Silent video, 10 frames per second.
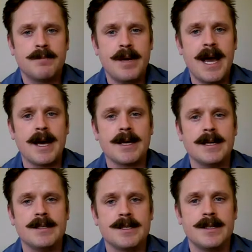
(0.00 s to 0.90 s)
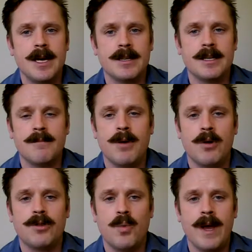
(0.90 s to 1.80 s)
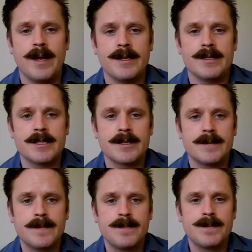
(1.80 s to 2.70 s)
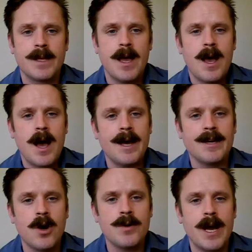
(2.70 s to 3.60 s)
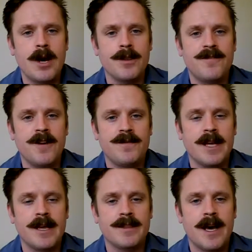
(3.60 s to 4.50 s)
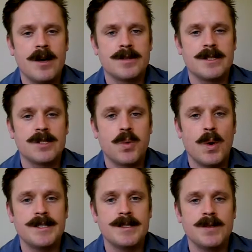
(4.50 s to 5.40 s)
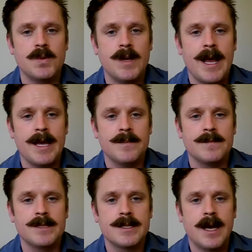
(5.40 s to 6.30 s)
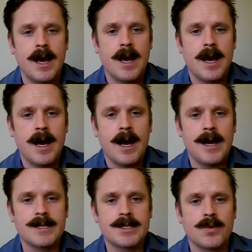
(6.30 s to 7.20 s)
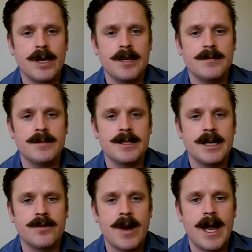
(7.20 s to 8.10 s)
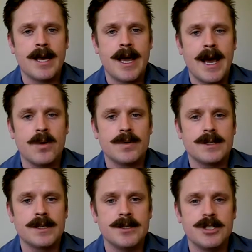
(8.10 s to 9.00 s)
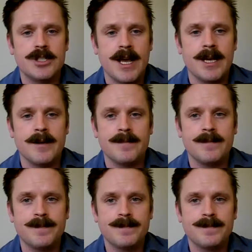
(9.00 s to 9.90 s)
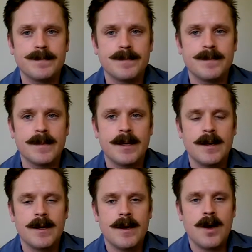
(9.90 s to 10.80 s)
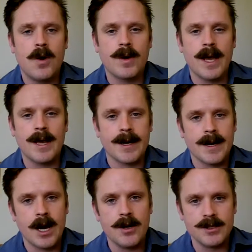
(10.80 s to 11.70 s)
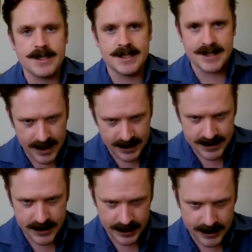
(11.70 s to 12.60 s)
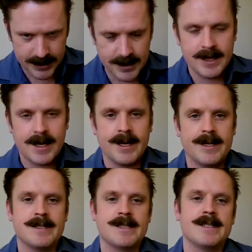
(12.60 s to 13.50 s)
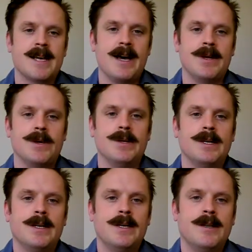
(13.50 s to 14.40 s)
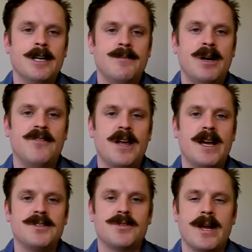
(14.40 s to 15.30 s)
back into nothing both ways. I go down the 58,022 names. I screamed and ran out in shame. Okay, and now here's the second sonnet. It is entitled, The Above Lines Are